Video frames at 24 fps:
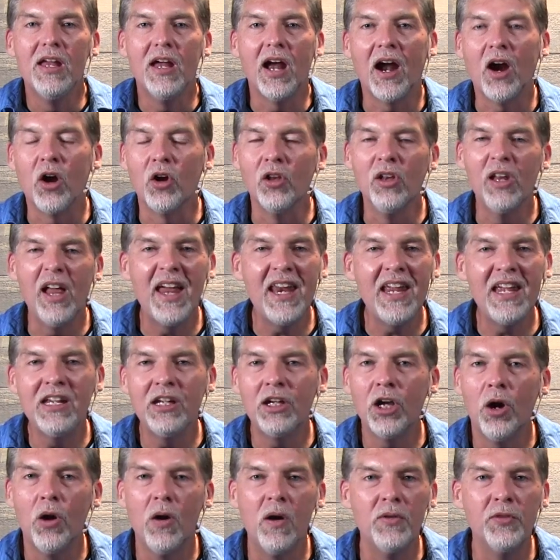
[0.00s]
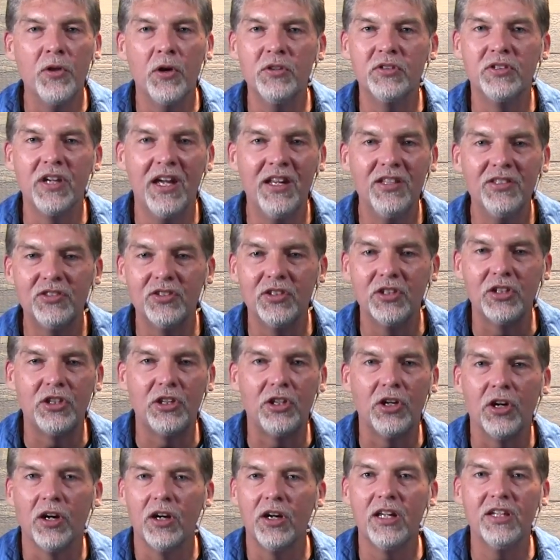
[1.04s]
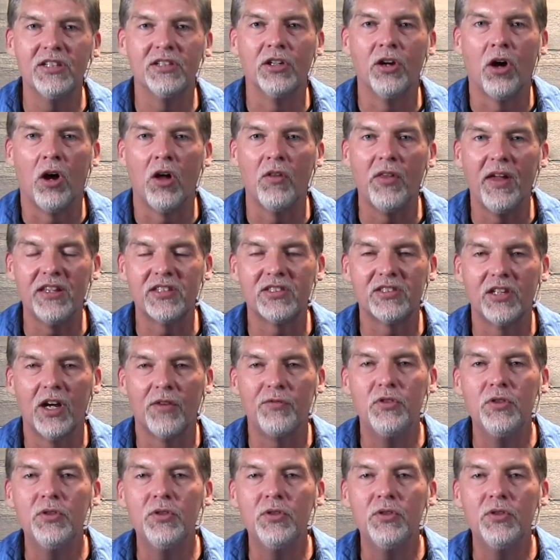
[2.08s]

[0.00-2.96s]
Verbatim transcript: are letting go of those insecurities and all that stuff,